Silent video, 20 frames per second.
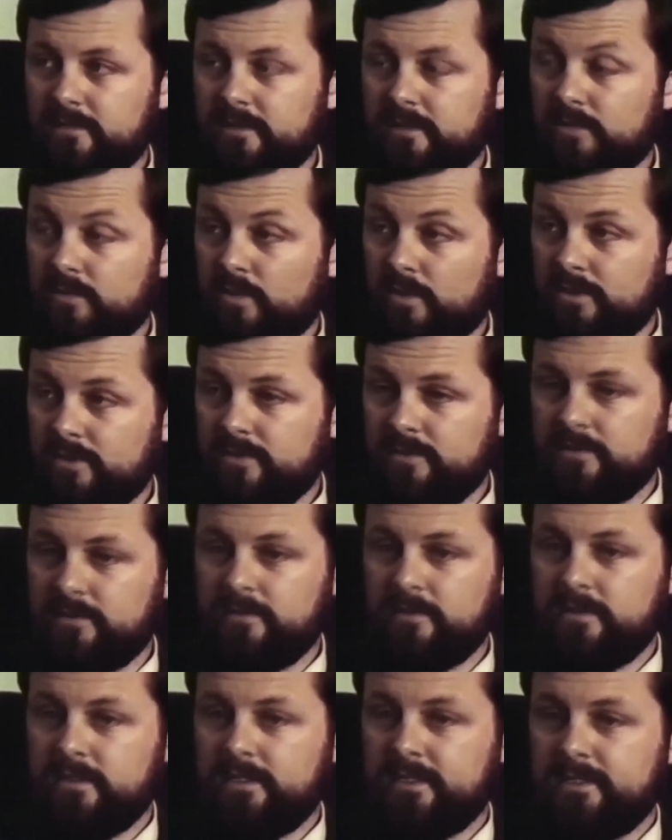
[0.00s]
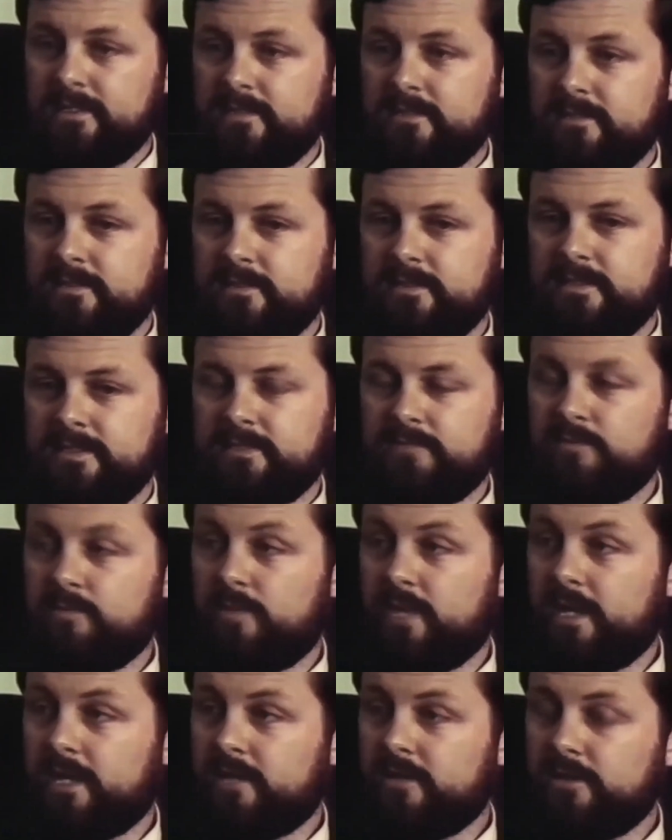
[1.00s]
It wasn't. Uh, even
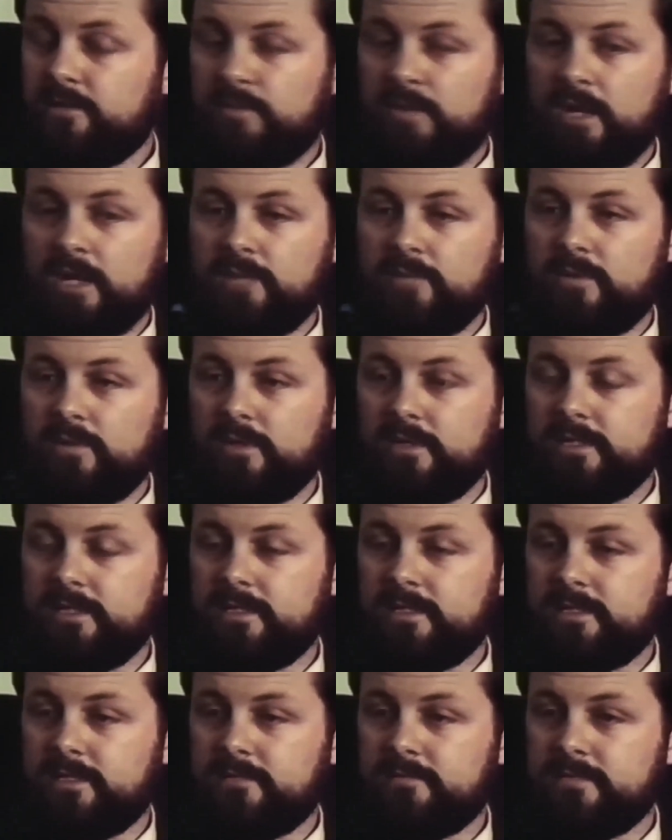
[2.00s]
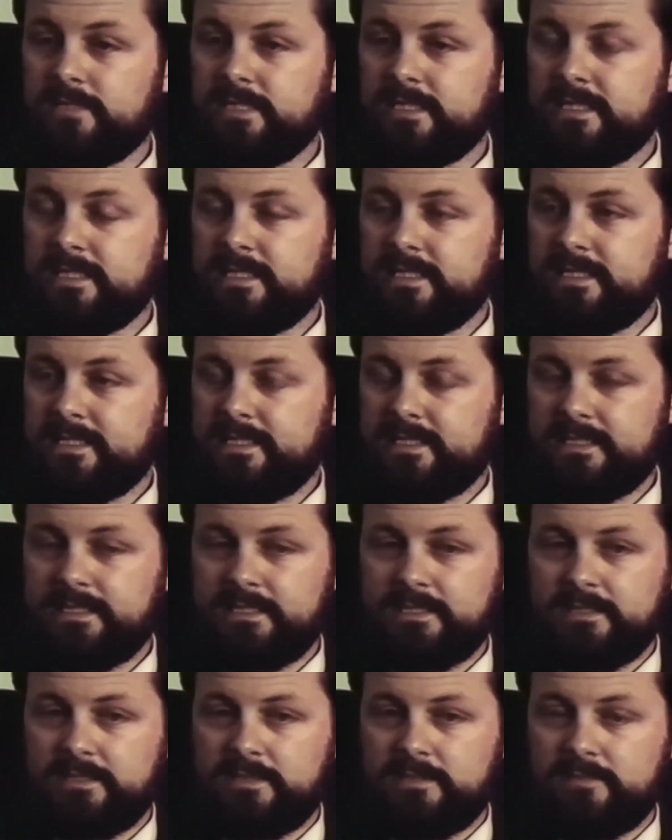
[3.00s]
back in the Bible, in uh,
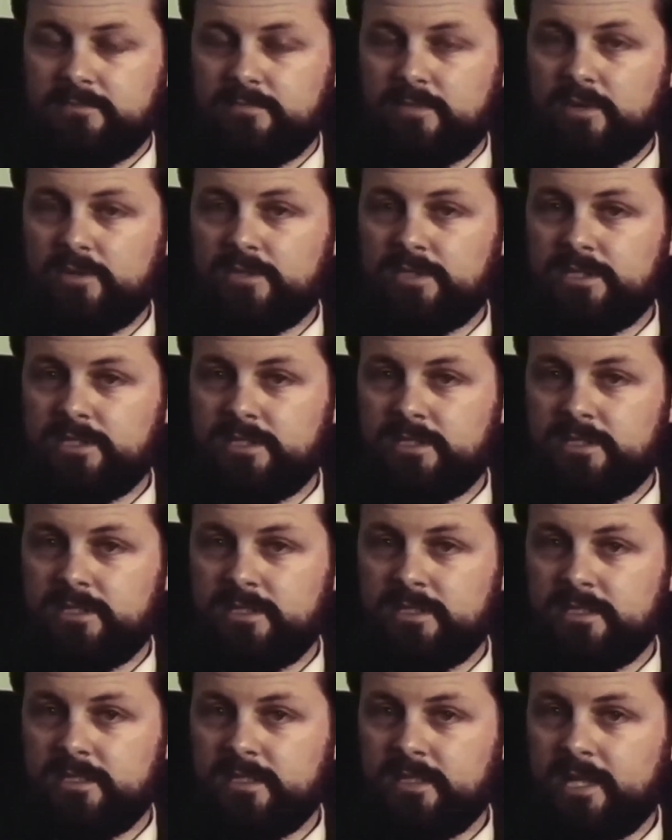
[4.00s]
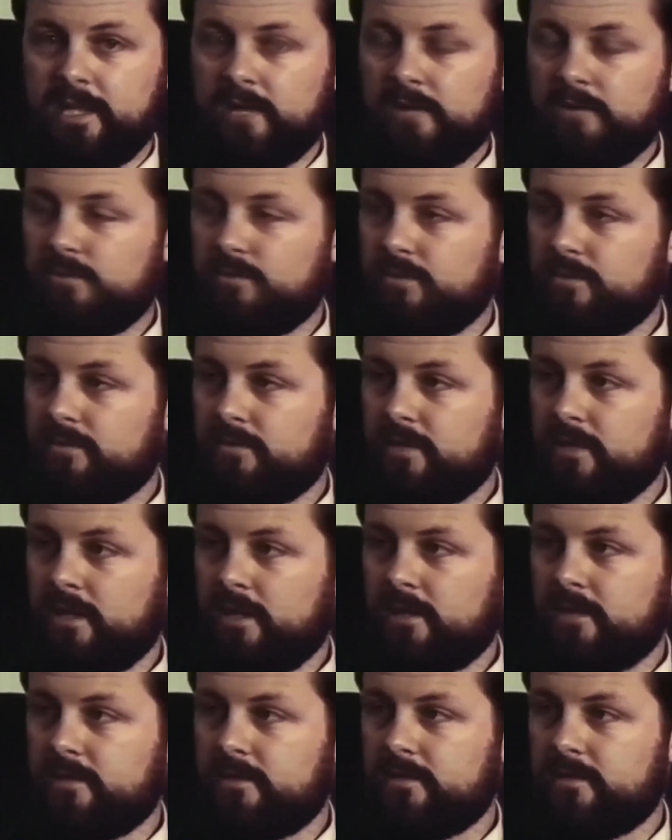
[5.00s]
uh, Moses' encounter with
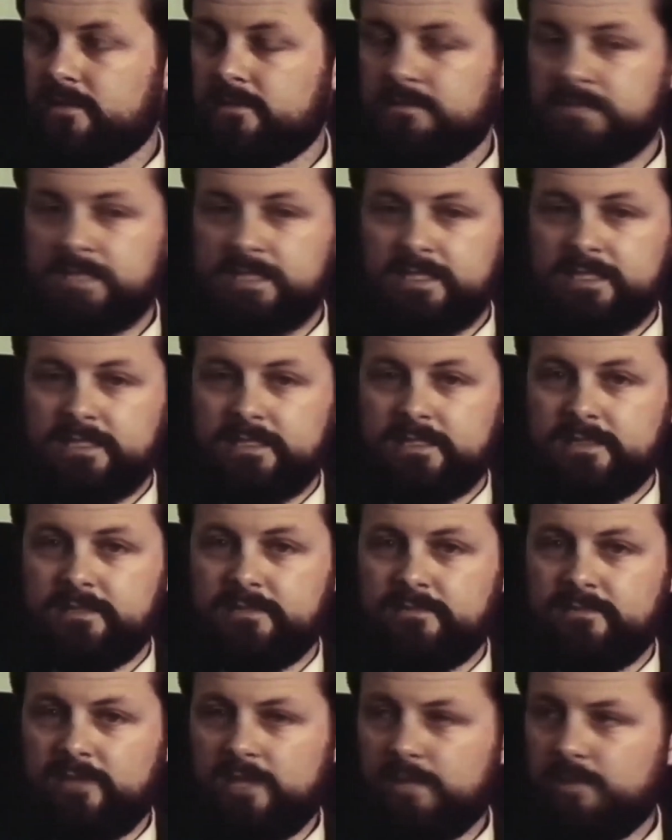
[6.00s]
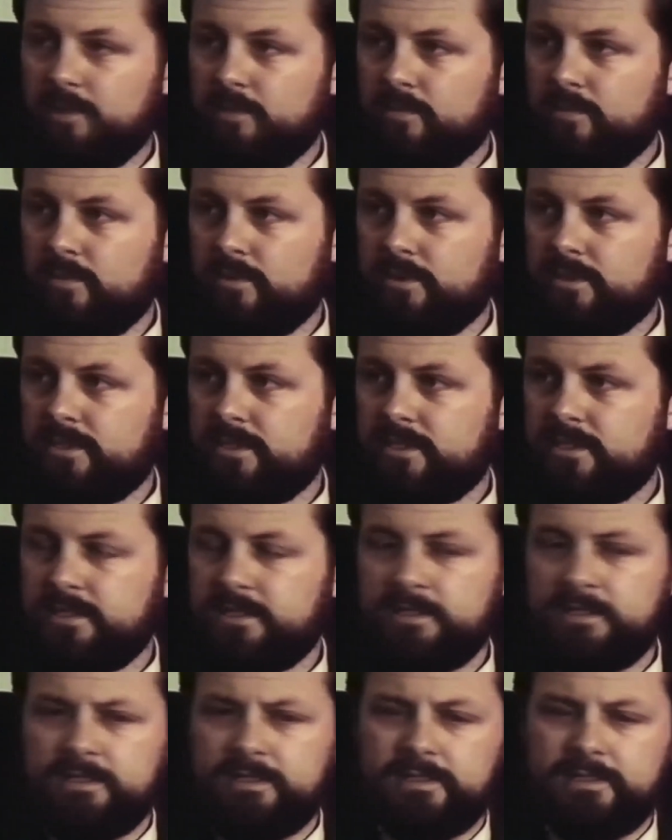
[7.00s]
God, uh, in the flaming bush,
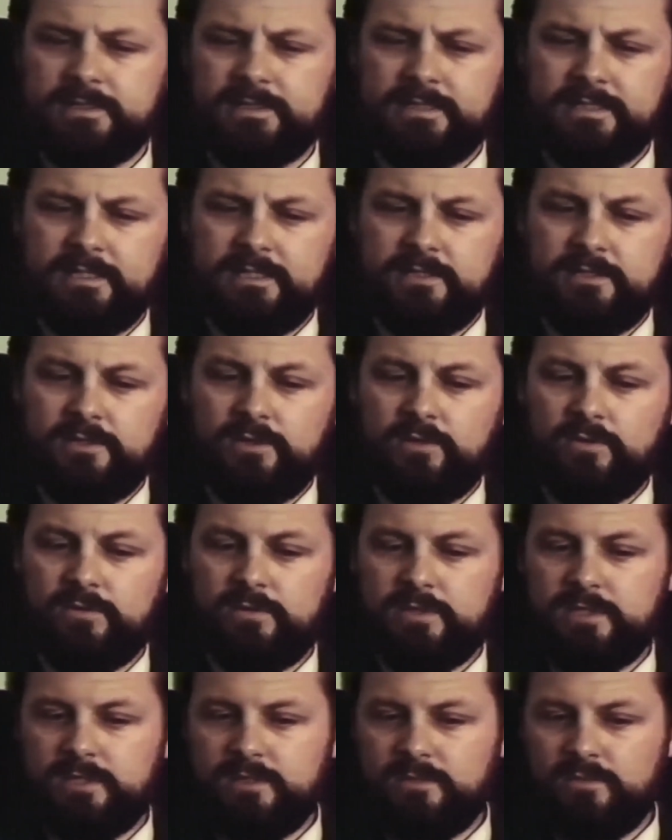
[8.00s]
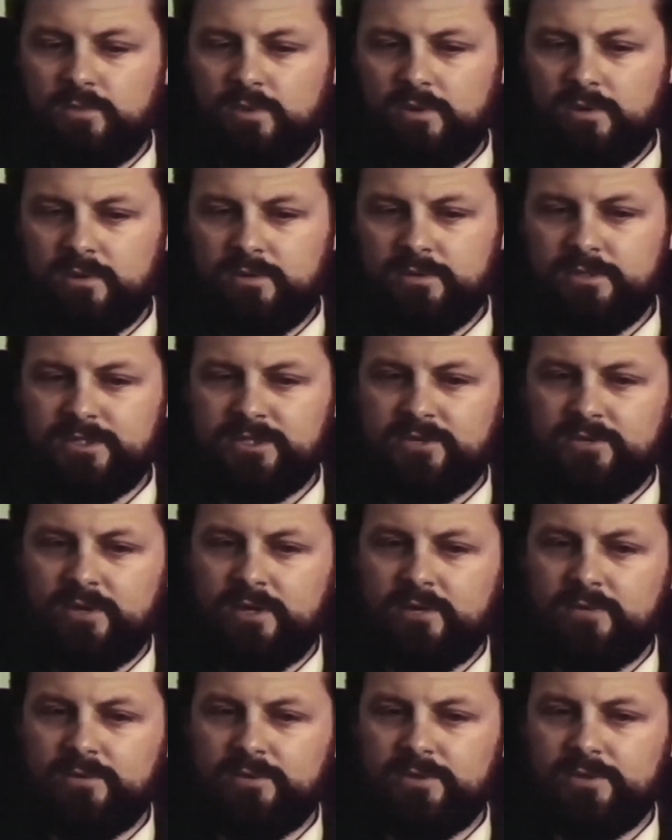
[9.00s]
and uh, don't walk on this
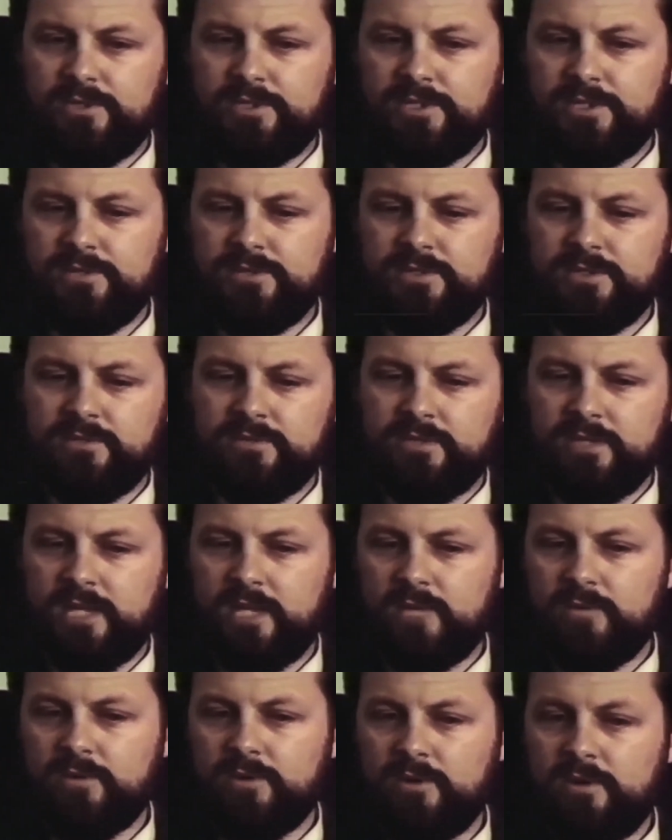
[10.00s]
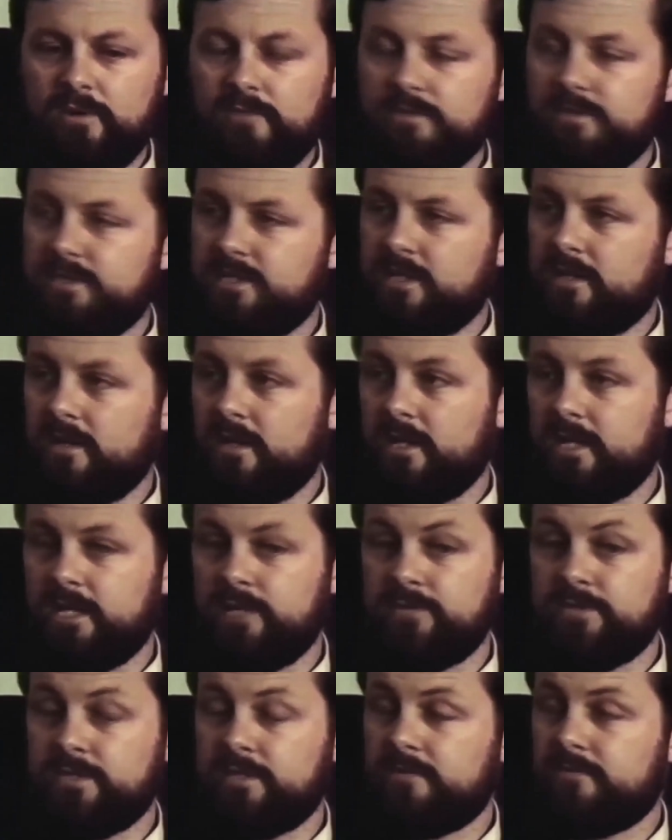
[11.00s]
ground with your shoes on, take one off. It sounded like
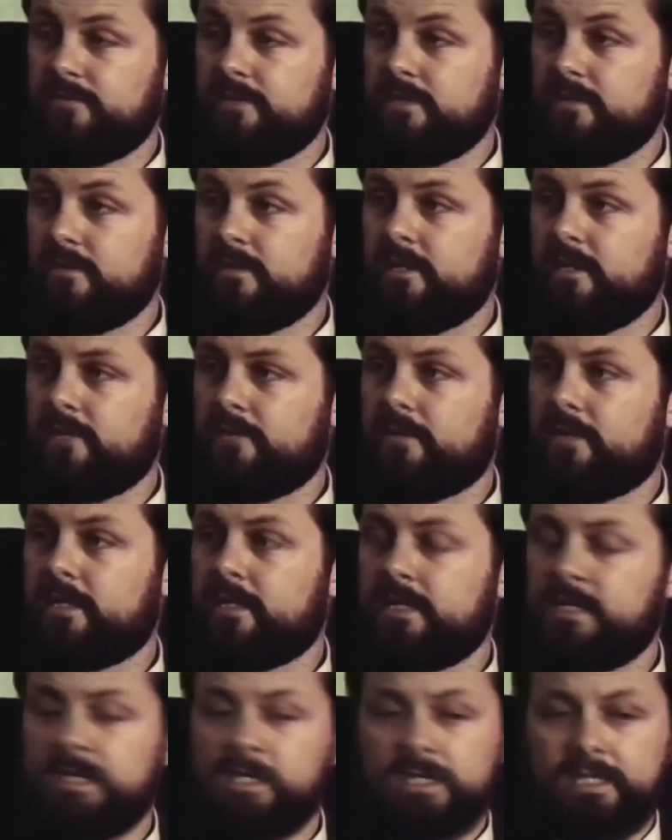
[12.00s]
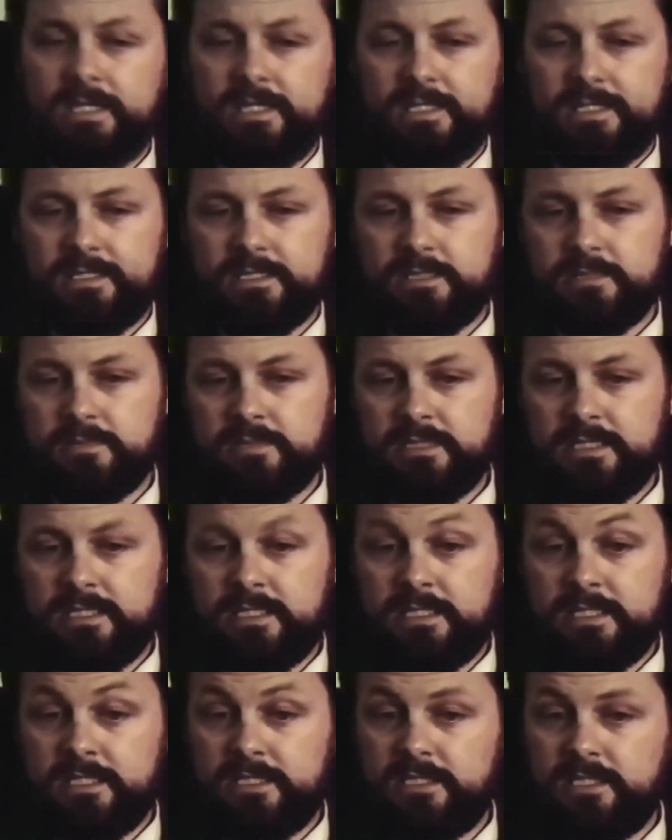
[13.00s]
he was in a field at any rate.
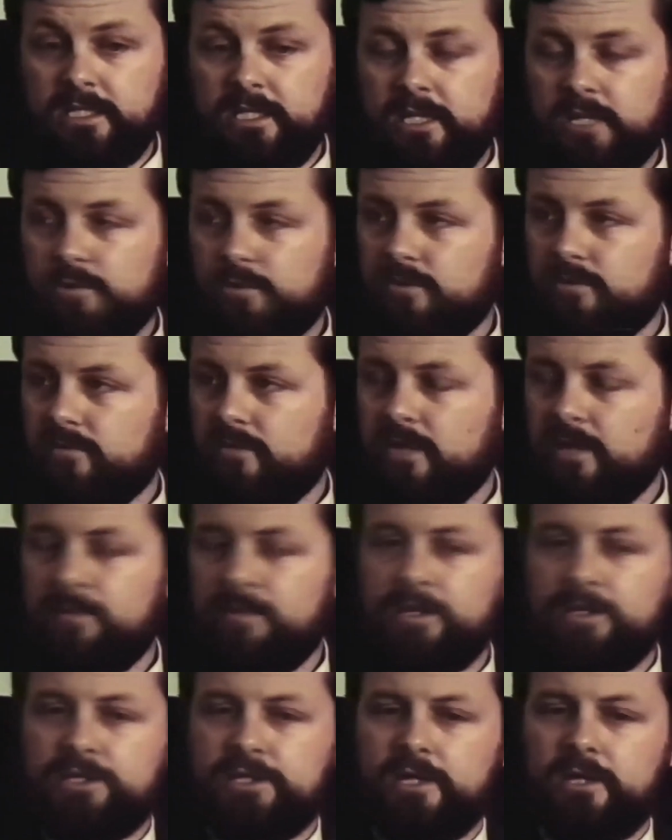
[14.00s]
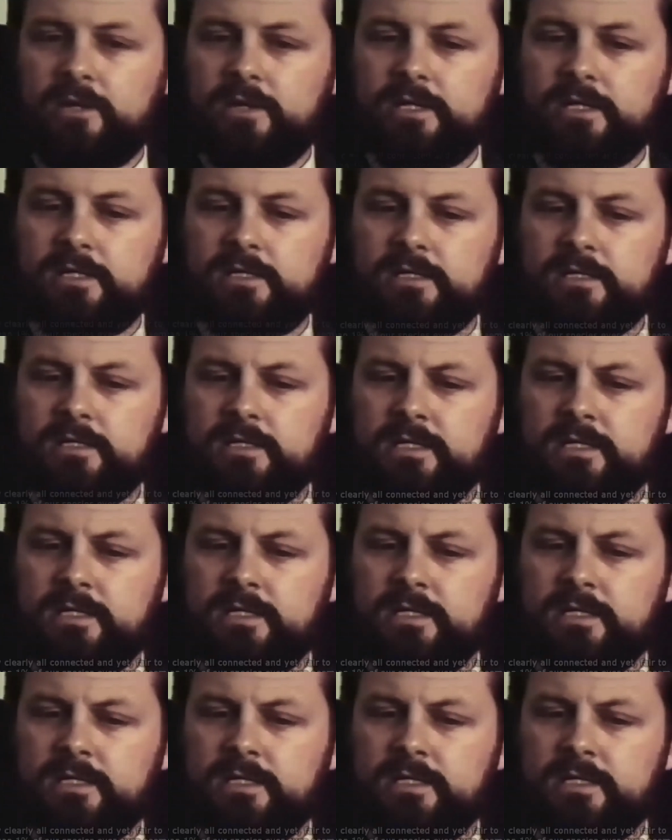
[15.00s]
Ezekiel's flaming chariot.